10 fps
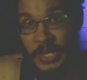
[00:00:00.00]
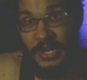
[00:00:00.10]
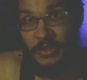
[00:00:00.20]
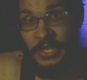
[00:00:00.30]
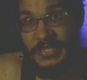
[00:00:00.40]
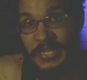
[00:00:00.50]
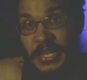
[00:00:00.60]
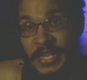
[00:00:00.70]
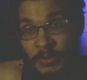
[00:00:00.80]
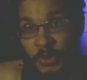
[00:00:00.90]
reckless.
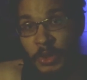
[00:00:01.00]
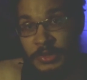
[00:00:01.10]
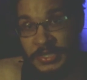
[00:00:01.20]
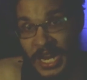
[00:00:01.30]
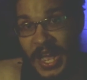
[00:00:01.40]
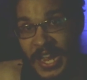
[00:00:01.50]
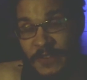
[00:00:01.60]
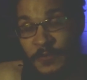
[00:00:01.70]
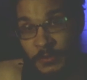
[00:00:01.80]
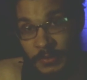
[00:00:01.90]
He will
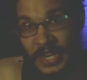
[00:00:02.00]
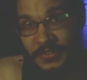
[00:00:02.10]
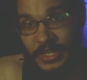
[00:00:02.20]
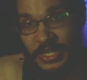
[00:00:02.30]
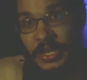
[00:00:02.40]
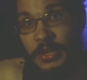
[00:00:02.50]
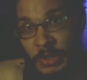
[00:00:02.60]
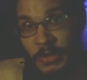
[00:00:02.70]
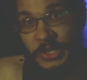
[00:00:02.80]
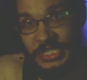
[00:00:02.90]
die for wrestling.
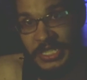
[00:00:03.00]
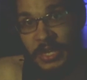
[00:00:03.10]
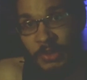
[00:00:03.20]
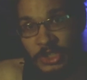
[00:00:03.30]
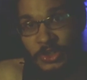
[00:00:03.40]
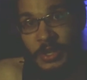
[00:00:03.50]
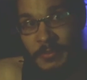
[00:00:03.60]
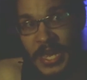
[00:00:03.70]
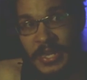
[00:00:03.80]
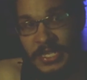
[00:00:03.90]
We will see what sort of
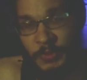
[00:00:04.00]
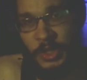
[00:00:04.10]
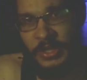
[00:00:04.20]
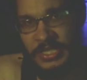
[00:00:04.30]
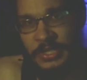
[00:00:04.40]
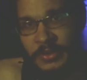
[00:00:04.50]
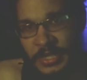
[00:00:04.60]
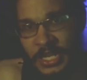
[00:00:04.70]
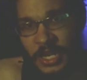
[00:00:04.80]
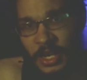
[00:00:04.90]
madness will ensue
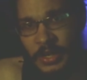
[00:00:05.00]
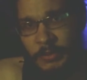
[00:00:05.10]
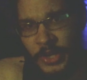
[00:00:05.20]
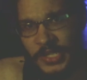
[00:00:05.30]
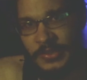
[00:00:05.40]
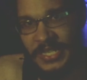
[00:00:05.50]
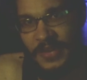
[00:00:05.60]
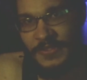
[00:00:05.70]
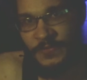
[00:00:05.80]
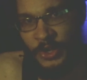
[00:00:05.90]
here. And we'll also see
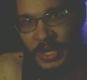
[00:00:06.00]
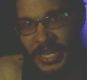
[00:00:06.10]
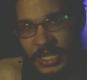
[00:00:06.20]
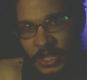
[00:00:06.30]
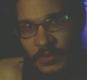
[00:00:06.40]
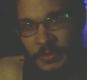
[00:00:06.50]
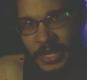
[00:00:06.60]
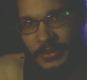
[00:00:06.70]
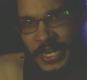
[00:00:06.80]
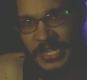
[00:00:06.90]
if his forehead healed from
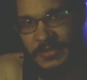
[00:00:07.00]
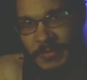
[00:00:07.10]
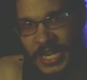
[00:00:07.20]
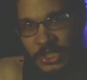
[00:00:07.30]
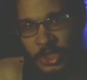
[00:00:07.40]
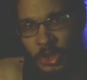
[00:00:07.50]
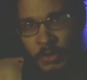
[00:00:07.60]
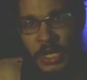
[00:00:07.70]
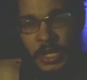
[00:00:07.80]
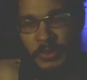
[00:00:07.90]
that last match
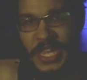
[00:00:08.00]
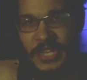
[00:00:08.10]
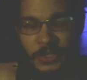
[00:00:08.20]
too with that